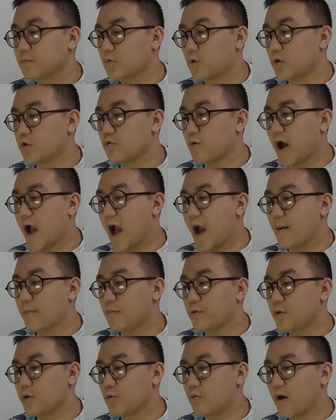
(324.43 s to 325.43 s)
You, ab-
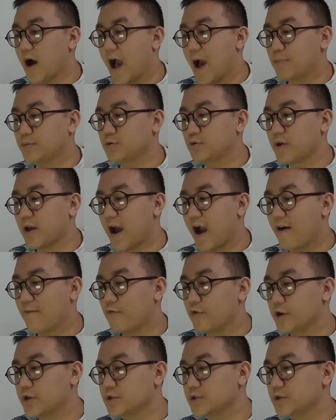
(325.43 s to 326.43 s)
you are absolutely
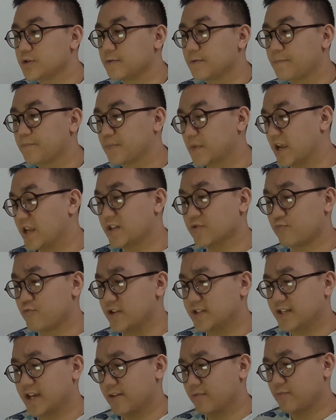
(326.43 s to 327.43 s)
average. I need to
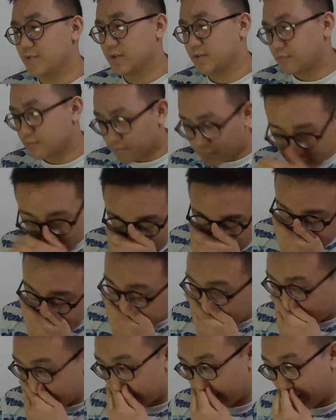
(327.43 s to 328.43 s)
reset,
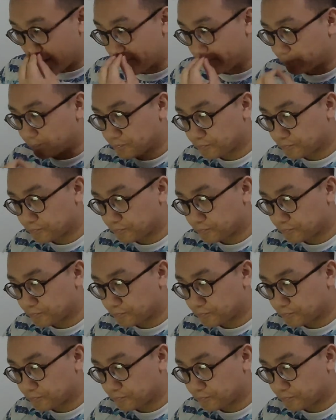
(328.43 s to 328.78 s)
reset again.